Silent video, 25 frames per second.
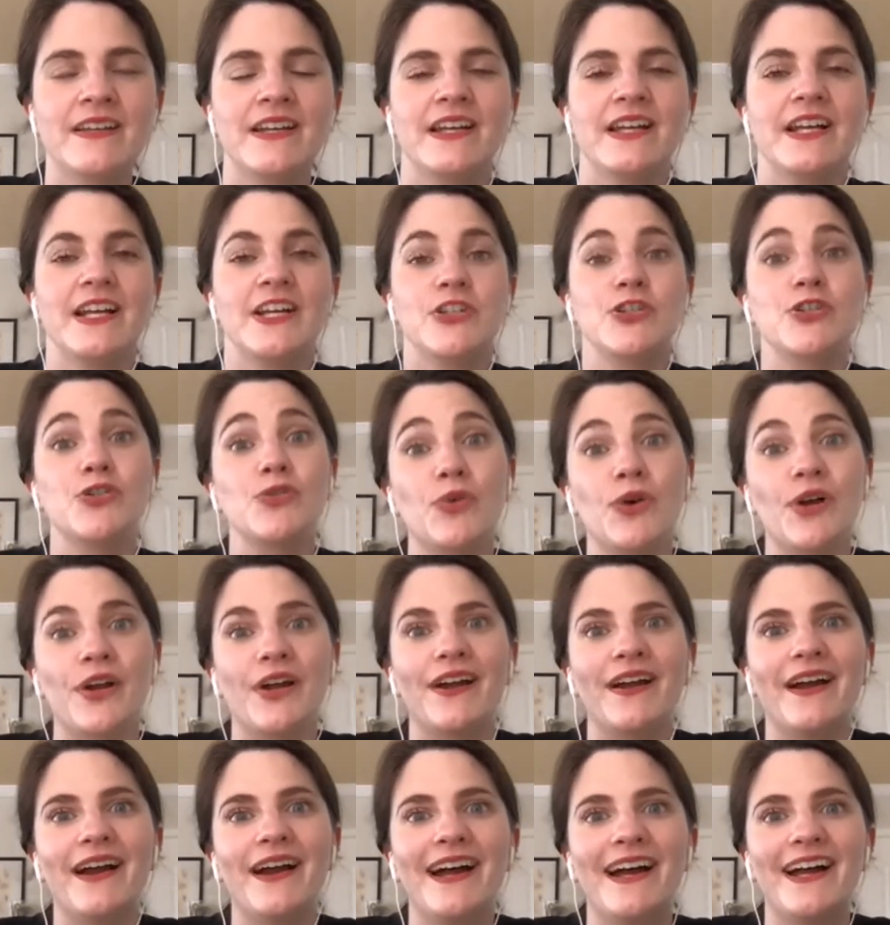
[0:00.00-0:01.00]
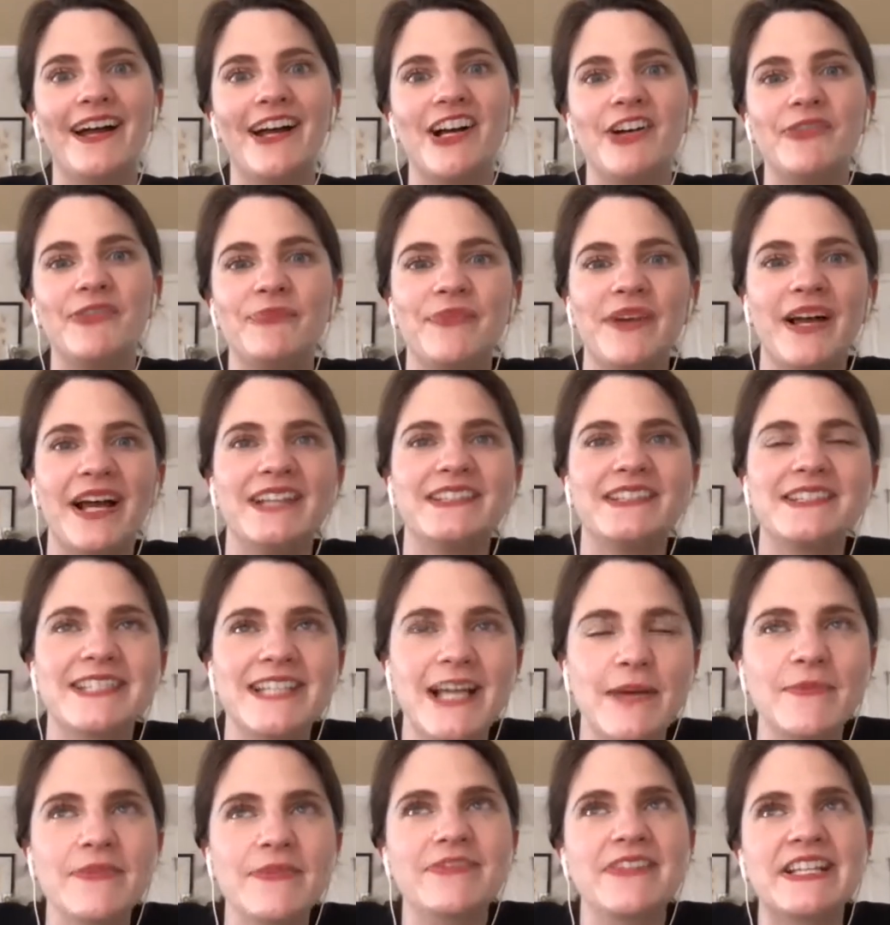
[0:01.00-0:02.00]
Sure. Um, and
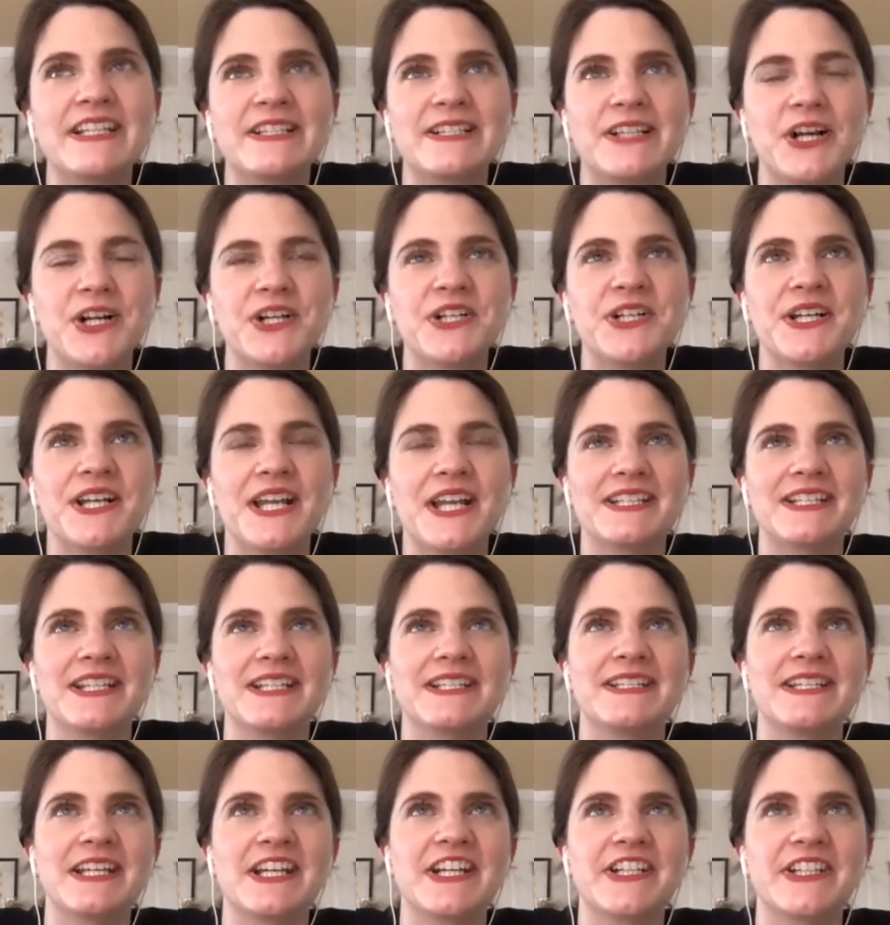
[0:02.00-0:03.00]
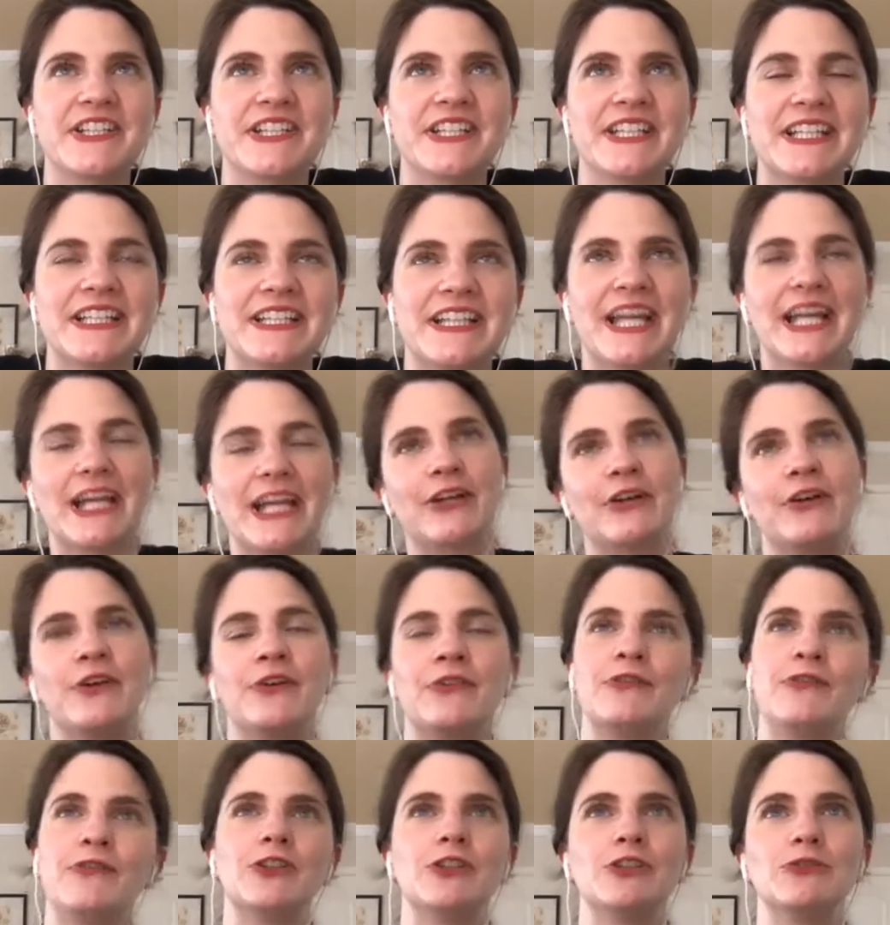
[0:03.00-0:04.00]
some of these aren't necessarily like
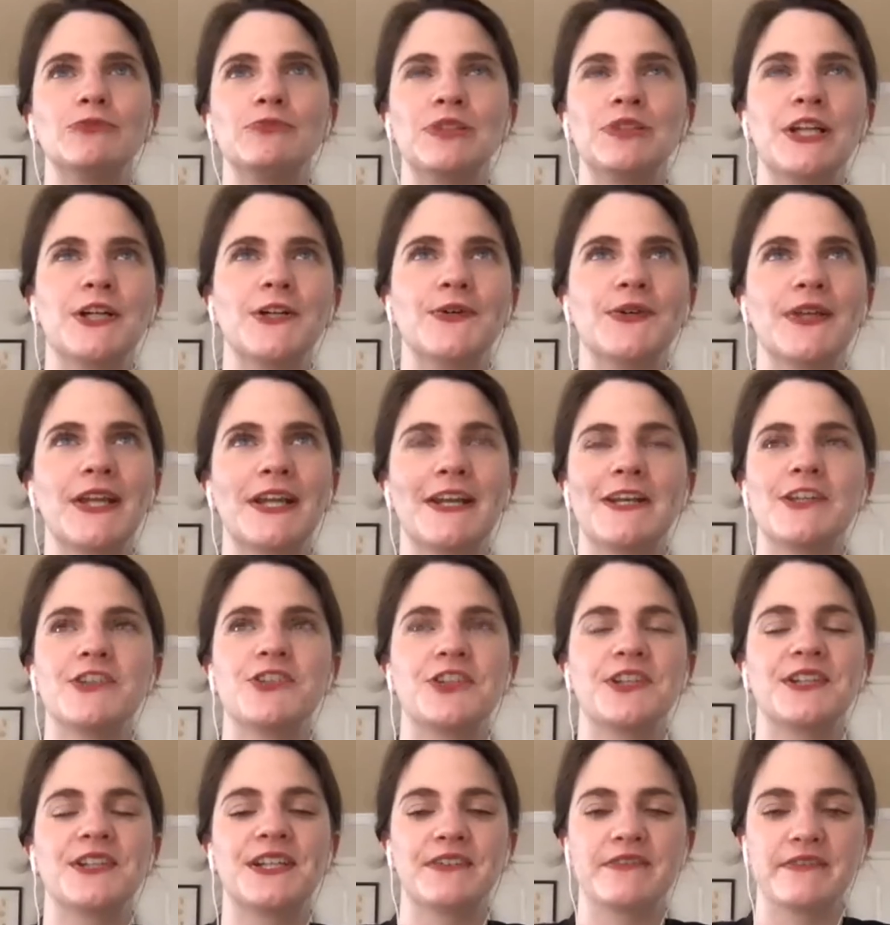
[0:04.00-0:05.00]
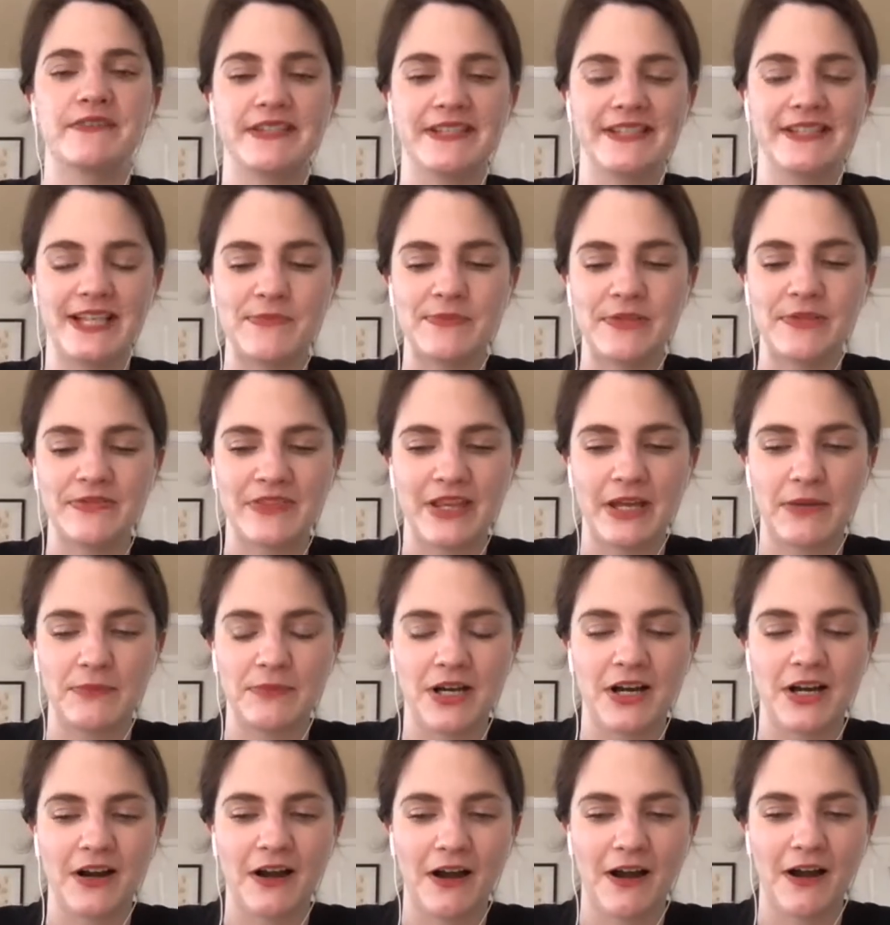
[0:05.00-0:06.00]
full blown initiatives. Some of them
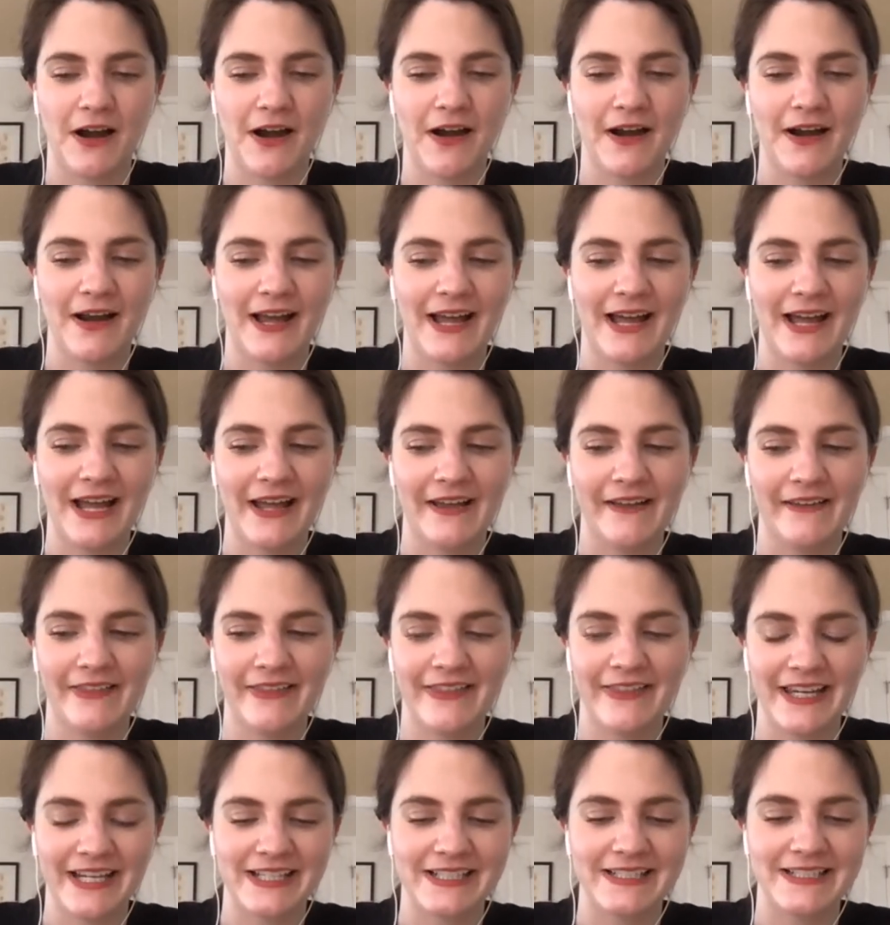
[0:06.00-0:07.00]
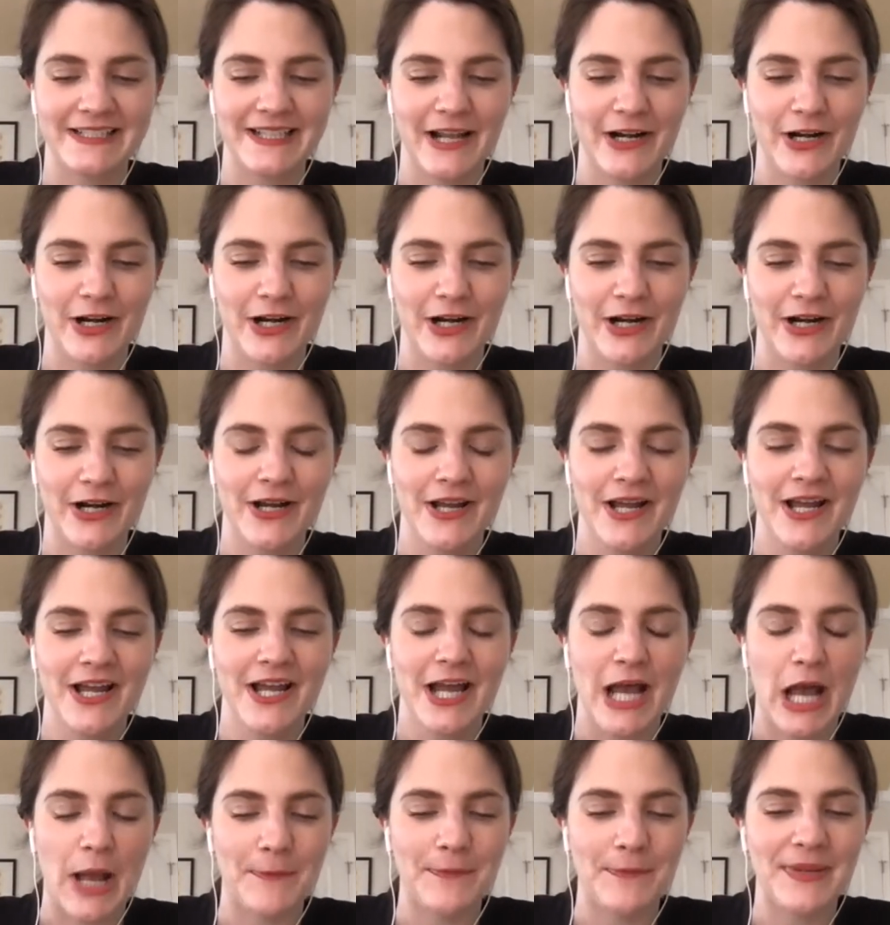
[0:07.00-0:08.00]
are uh, things that are
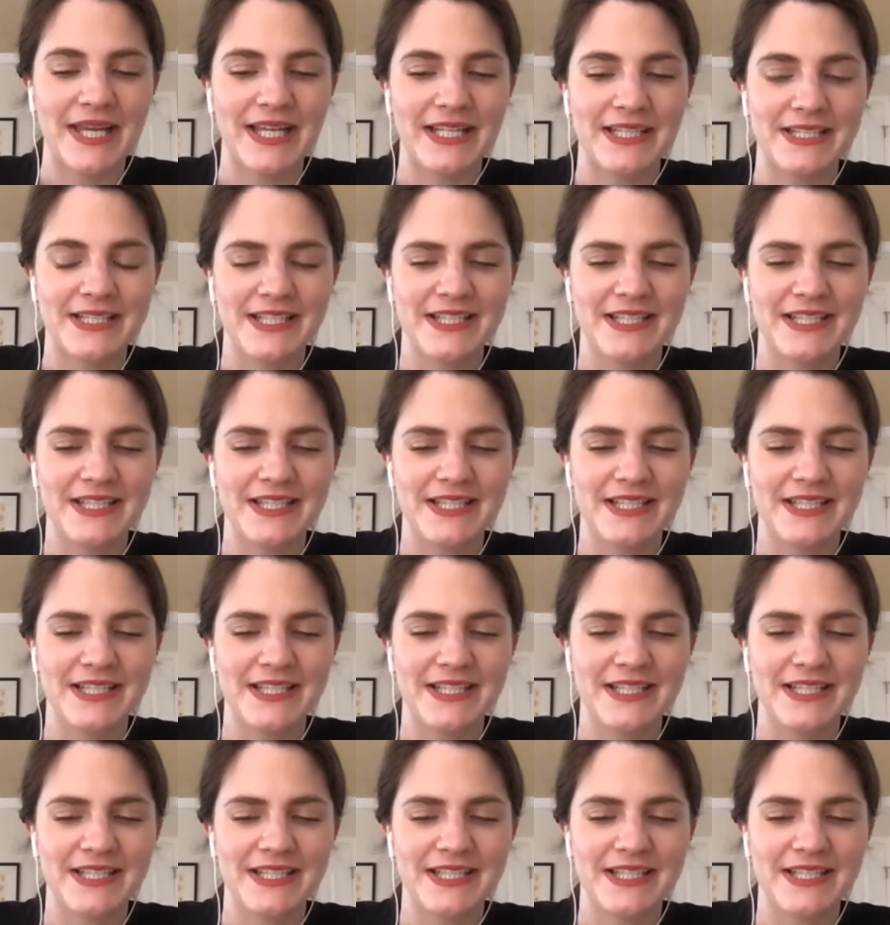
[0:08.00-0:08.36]
a bit